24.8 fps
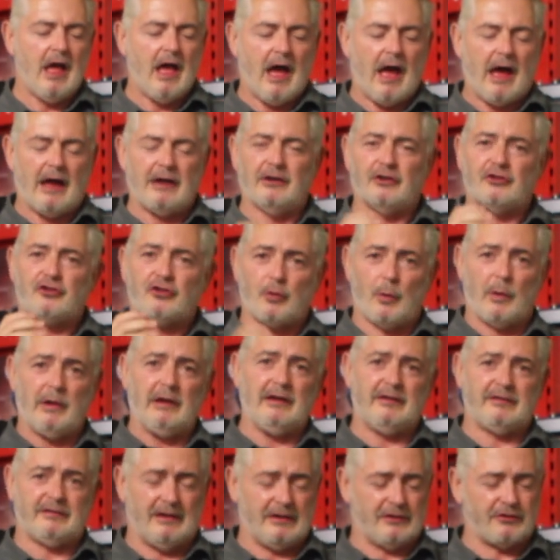And the
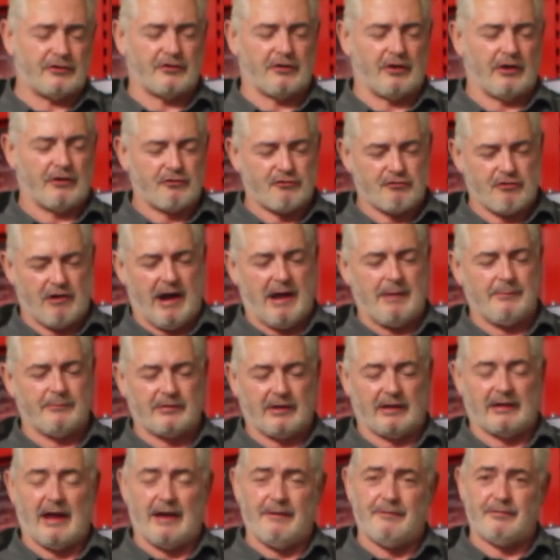26 grams
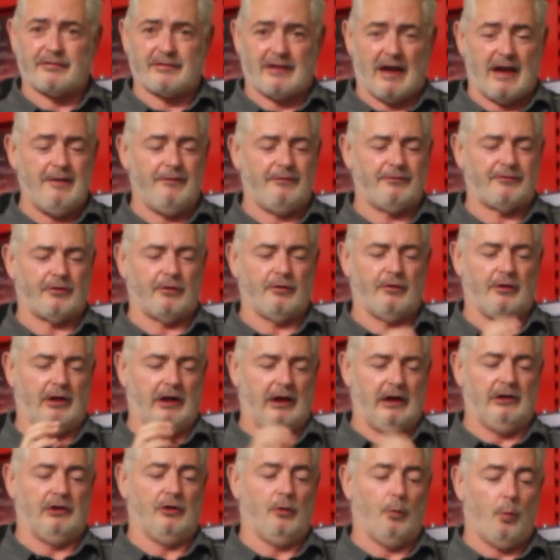that they've saved in the